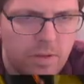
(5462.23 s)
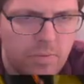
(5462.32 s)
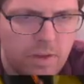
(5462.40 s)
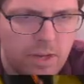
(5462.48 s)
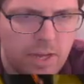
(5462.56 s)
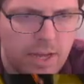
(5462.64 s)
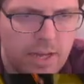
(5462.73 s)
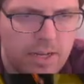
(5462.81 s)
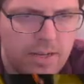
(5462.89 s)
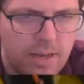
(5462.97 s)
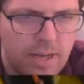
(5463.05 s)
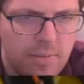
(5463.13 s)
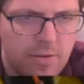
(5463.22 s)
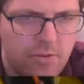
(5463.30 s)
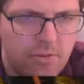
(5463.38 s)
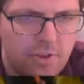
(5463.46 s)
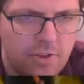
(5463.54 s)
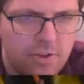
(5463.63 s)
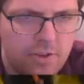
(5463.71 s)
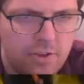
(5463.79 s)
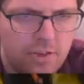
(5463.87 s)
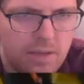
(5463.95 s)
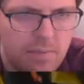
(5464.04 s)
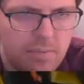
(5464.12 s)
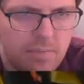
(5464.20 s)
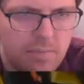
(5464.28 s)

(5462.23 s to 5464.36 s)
We can add a damage shield to him.